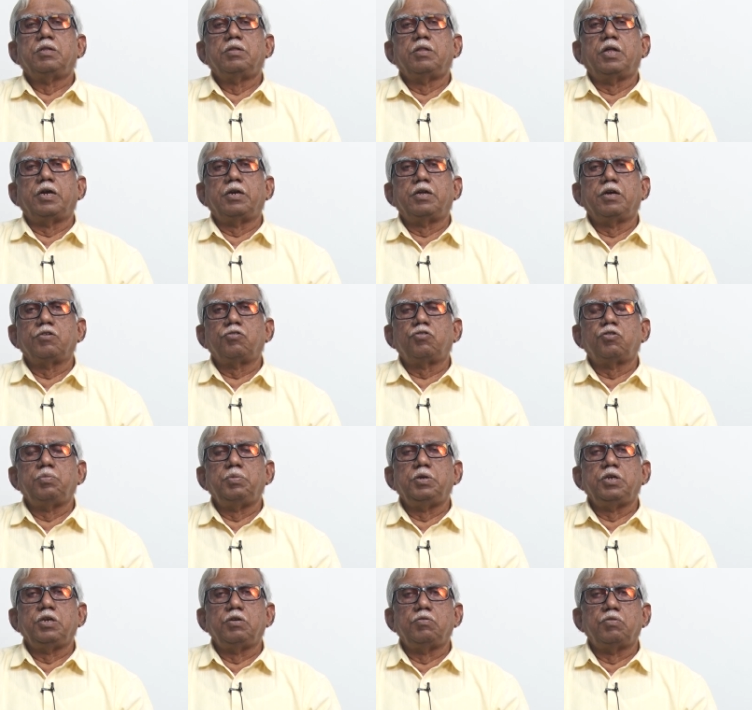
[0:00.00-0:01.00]
That has to
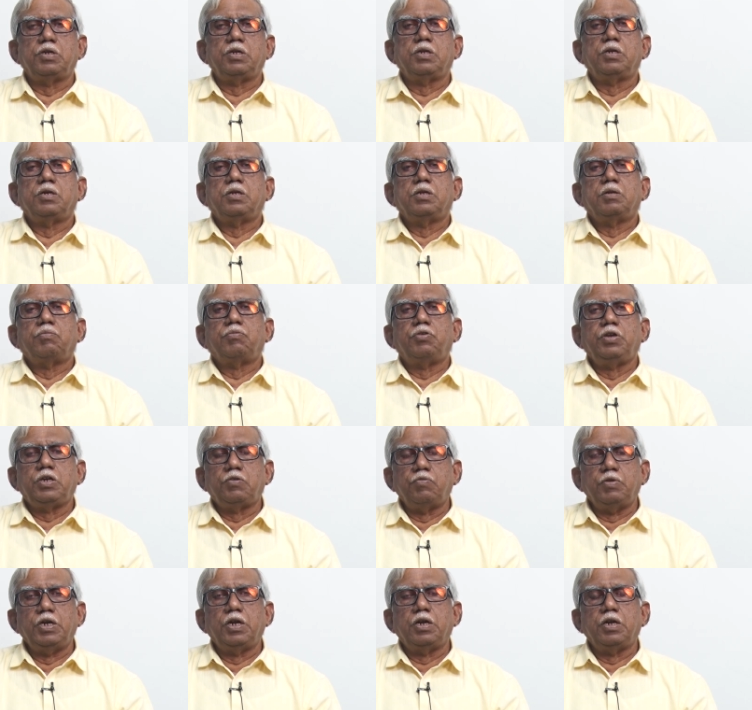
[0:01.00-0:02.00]
be given
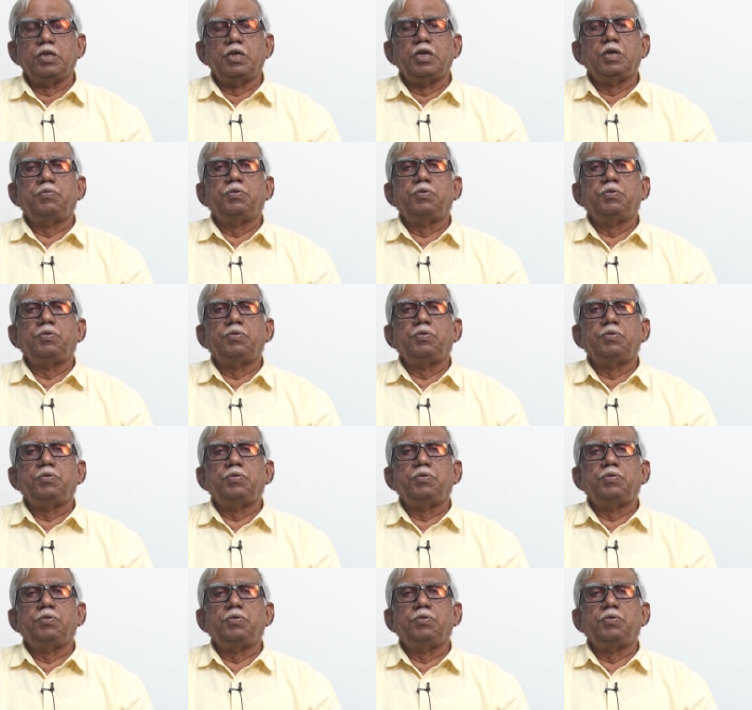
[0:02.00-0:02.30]
frequently.